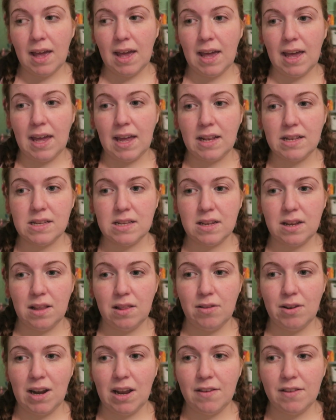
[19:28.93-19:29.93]
And
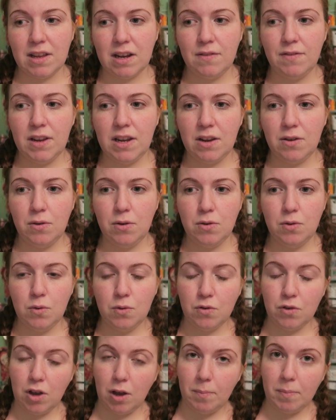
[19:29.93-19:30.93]
the lifestyle video
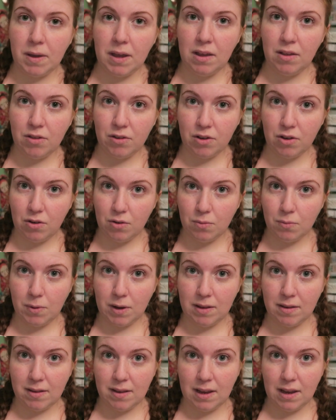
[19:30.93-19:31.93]
goes up either on
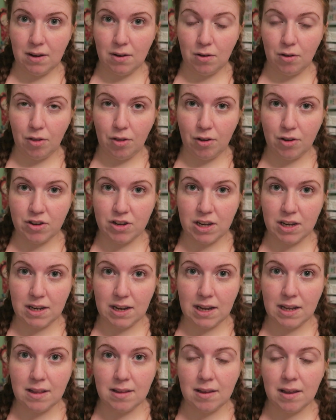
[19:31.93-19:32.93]
Wednesday or Thursday
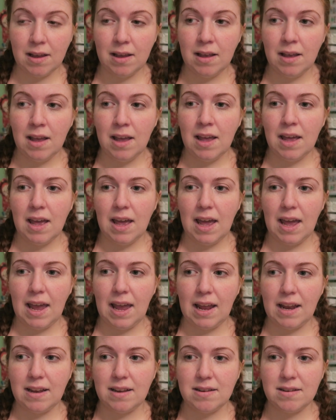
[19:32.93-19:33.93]
night,
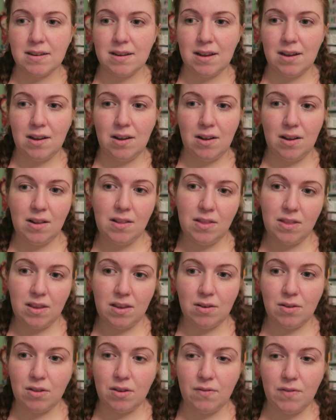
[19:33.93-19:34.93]
and
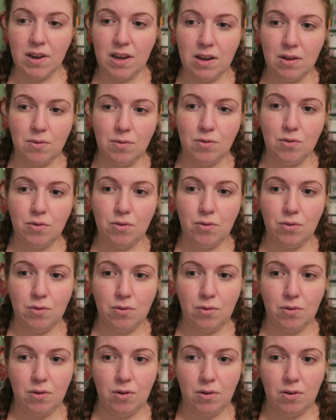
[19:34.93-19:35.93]
the other videos
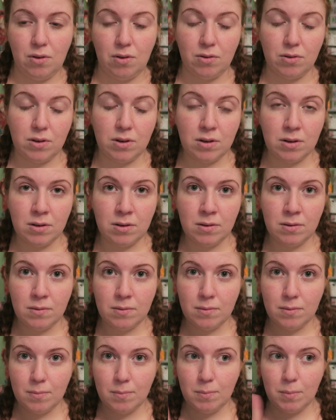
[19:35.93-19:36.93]
go on
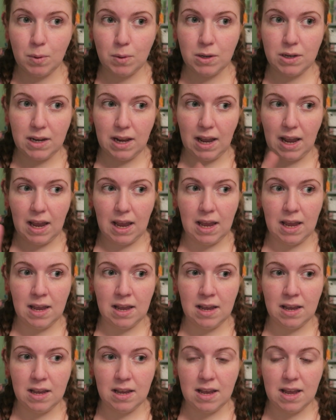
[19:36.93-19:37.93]
Monday
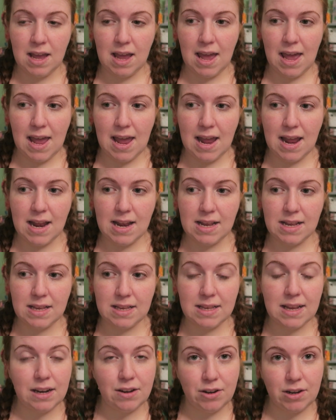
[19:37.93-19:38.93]
and
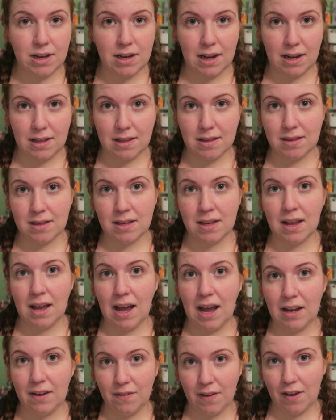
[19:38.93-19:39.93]
Saturday nights
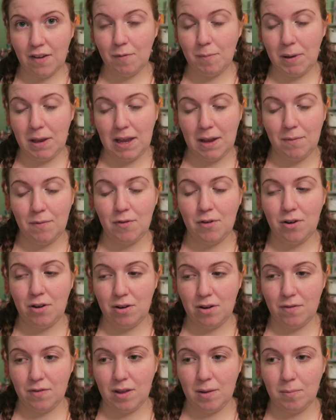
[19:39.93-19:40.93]
at five p m for
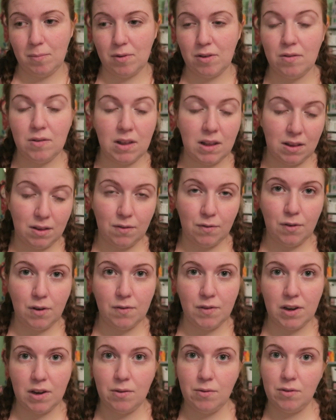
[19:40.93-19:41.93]
all of them. So that's four
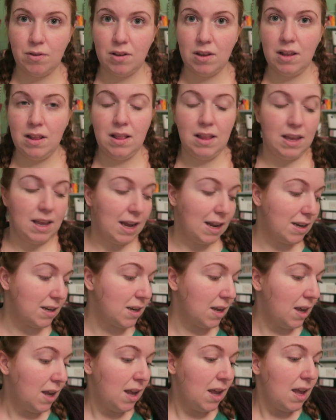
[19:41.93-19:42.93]
videos in the
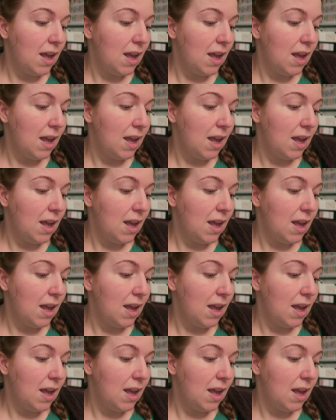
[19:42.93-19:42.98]
end.